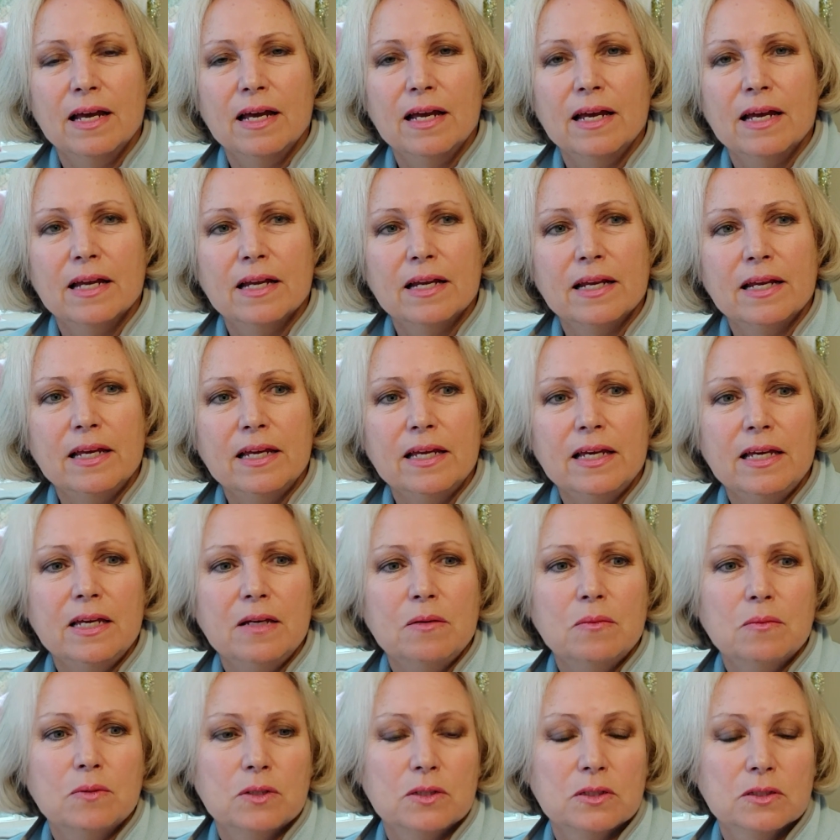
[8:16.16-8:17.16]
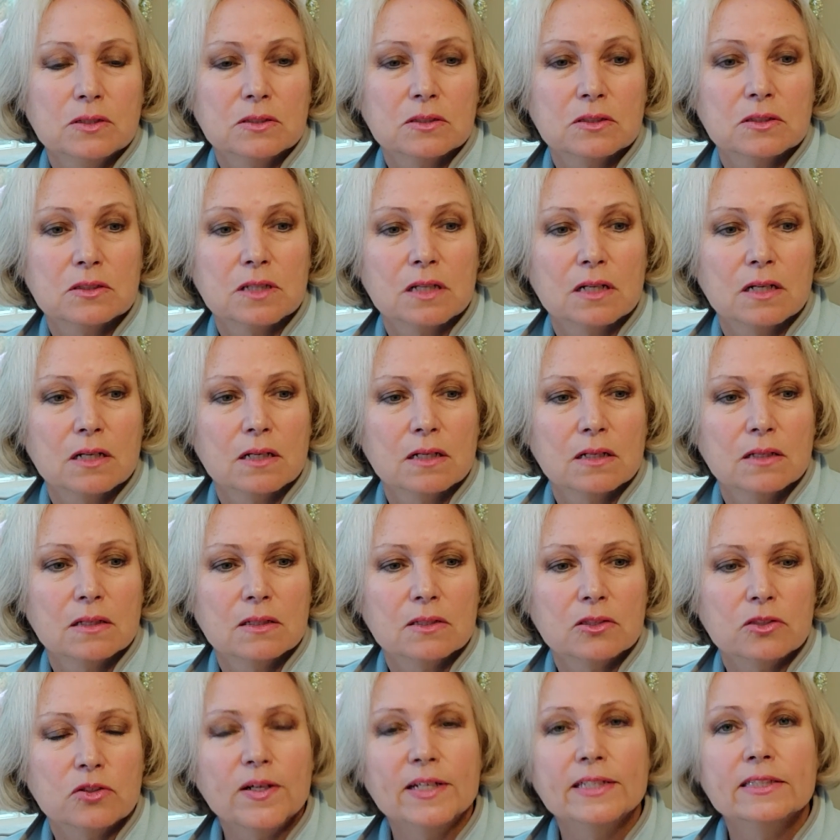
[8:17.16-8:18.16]
And he was uh,
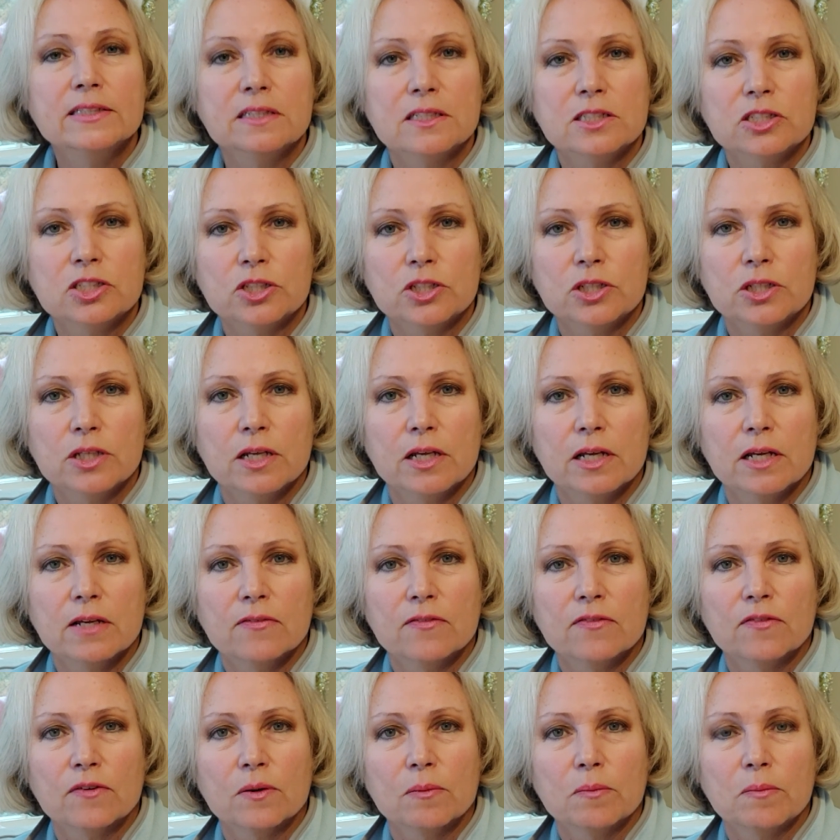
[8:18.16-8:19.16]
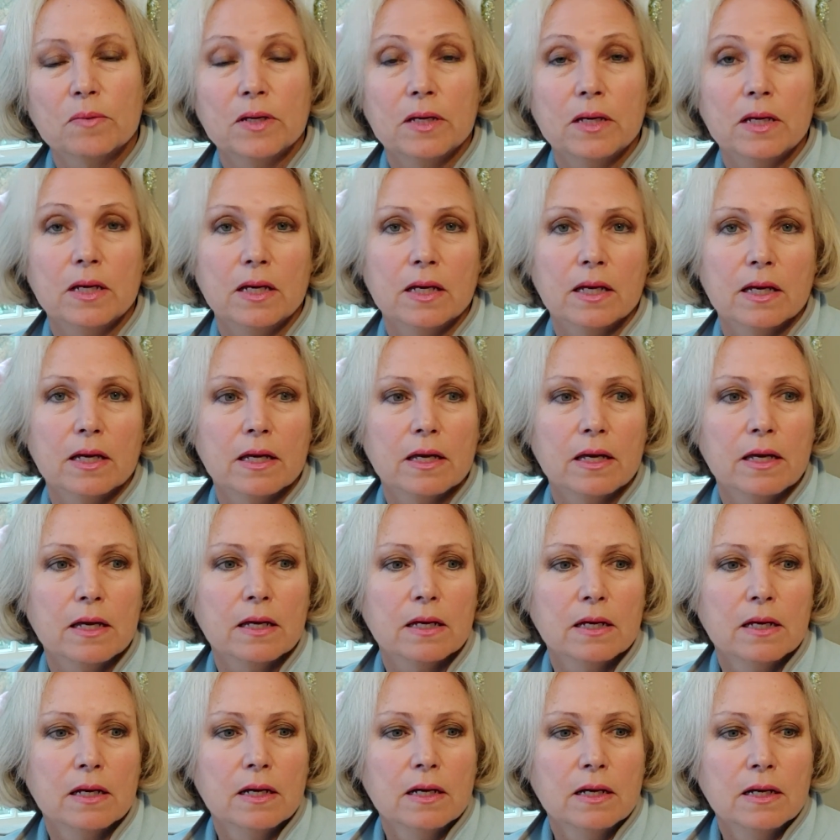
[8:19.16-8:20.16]
transitioning from being
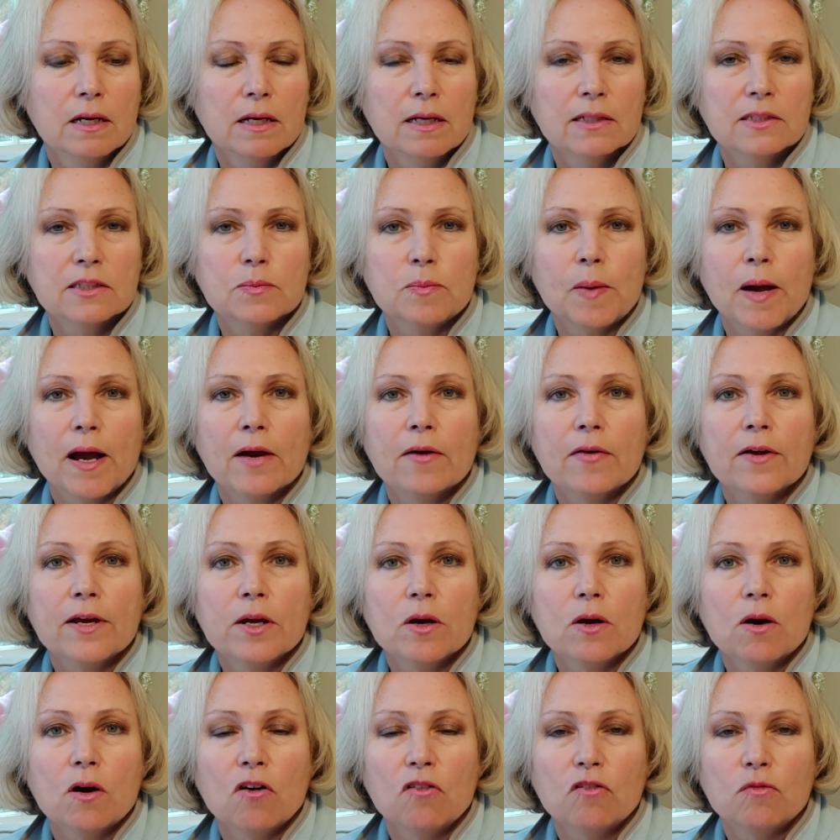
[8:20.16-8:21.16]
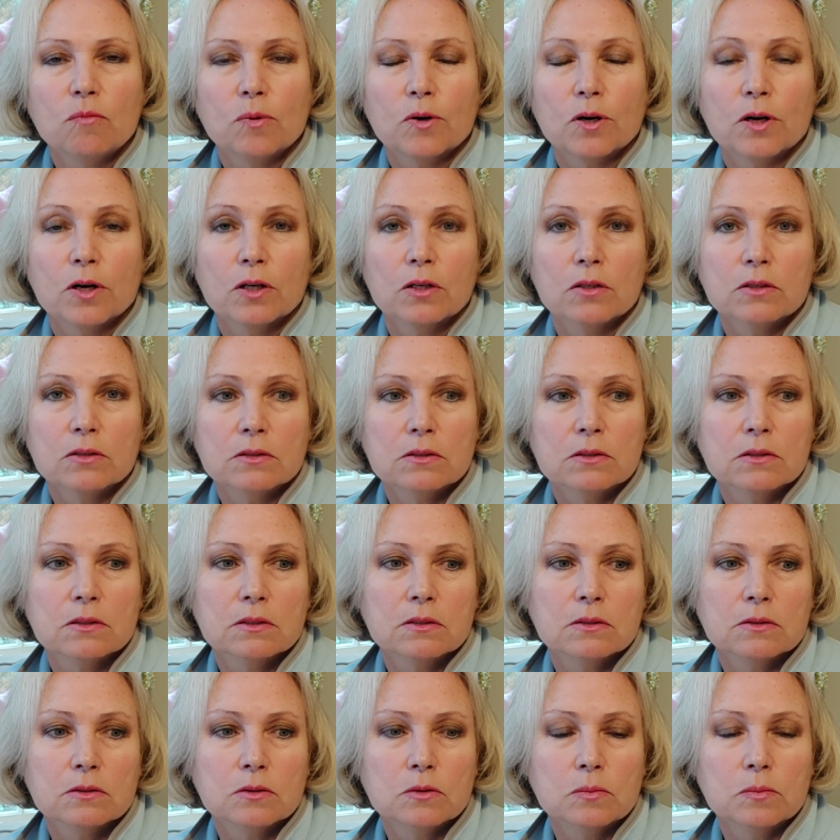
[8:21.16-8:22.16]
a aspiring golf pro
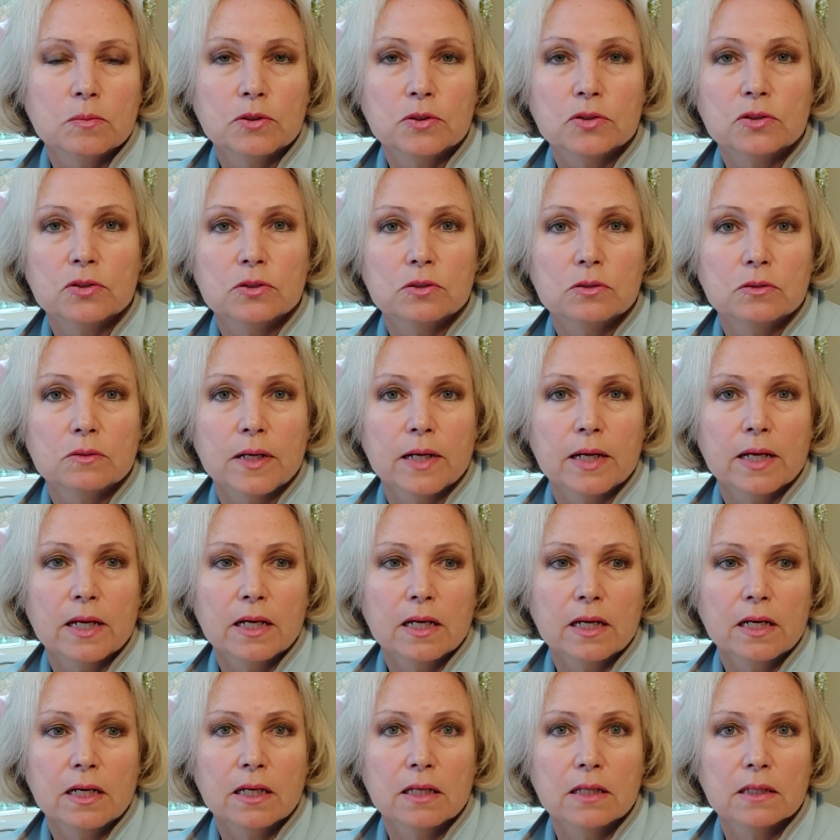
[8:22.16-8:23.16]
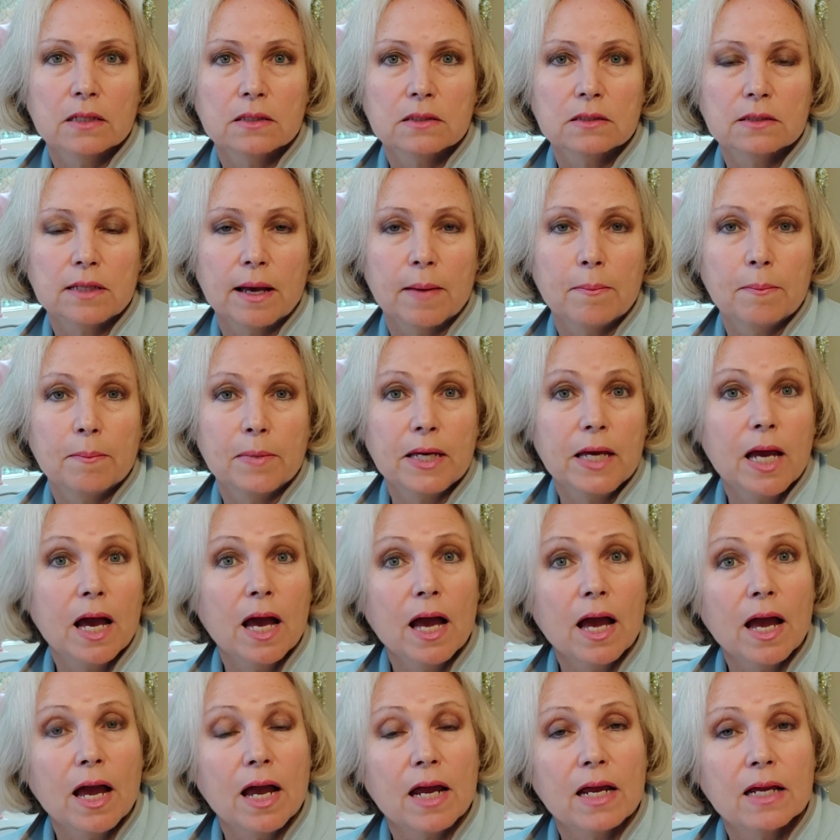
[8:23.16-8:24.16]
to pursuing his
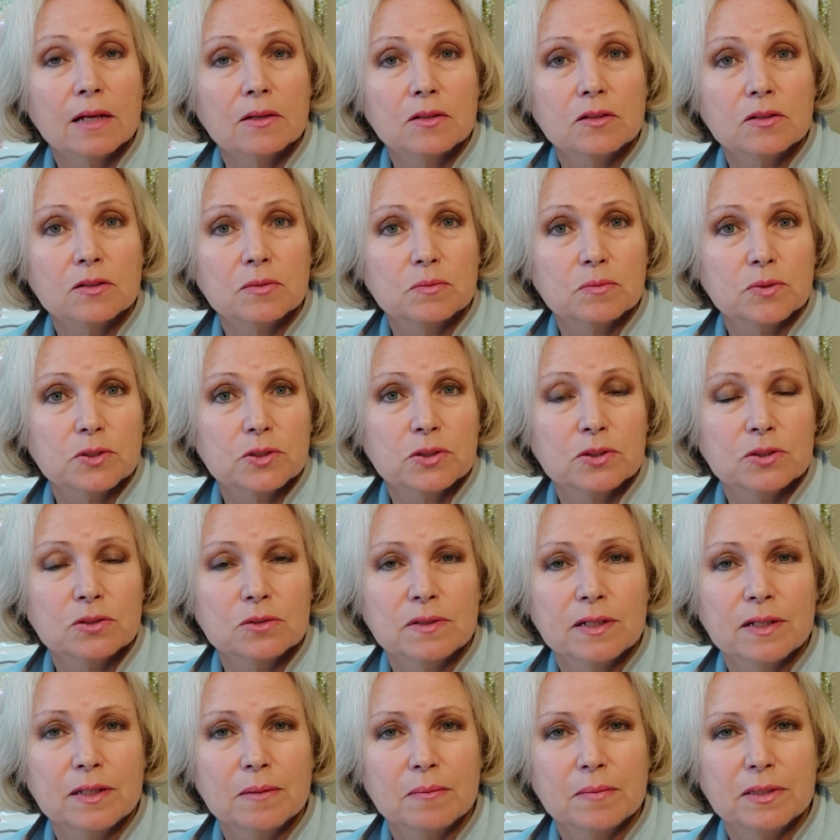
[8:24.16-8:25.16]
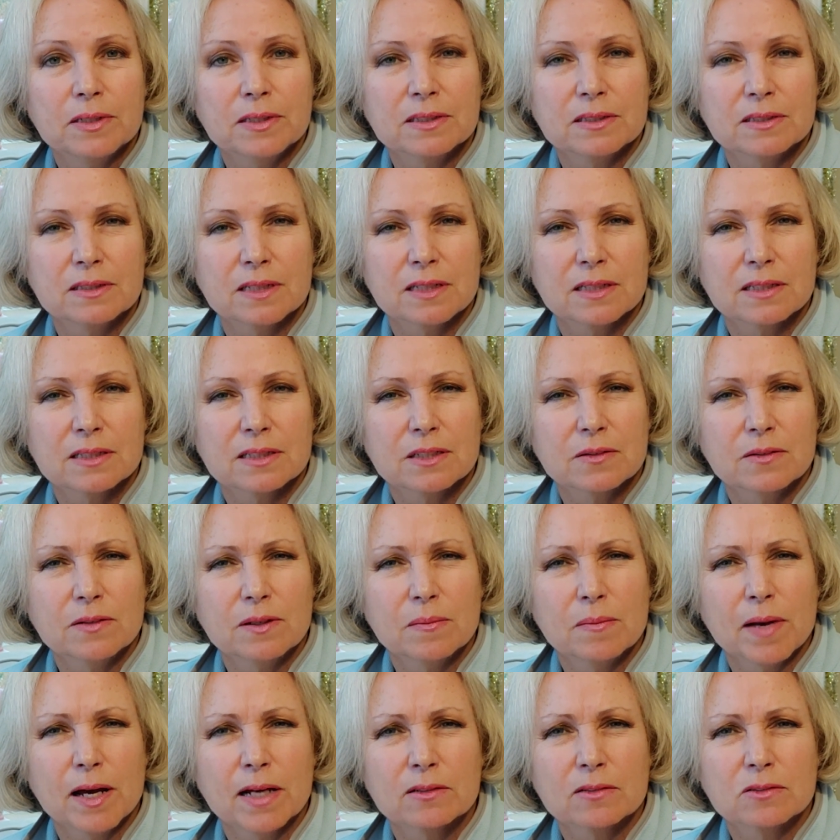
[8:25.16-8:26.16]
MBA, to pursuing business,
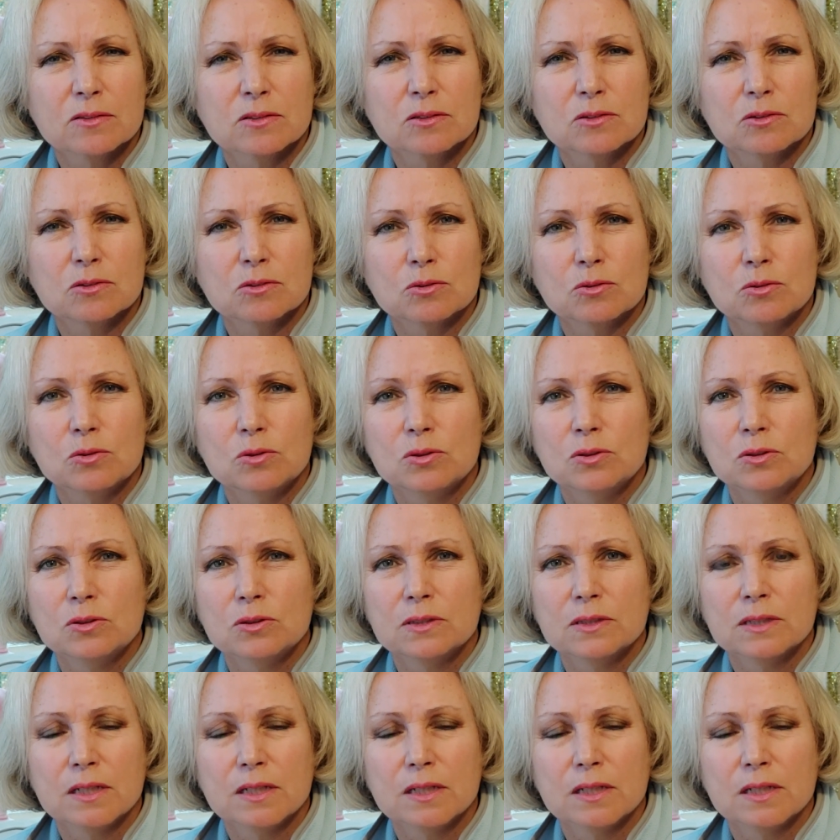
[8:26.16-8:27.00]
going back to school.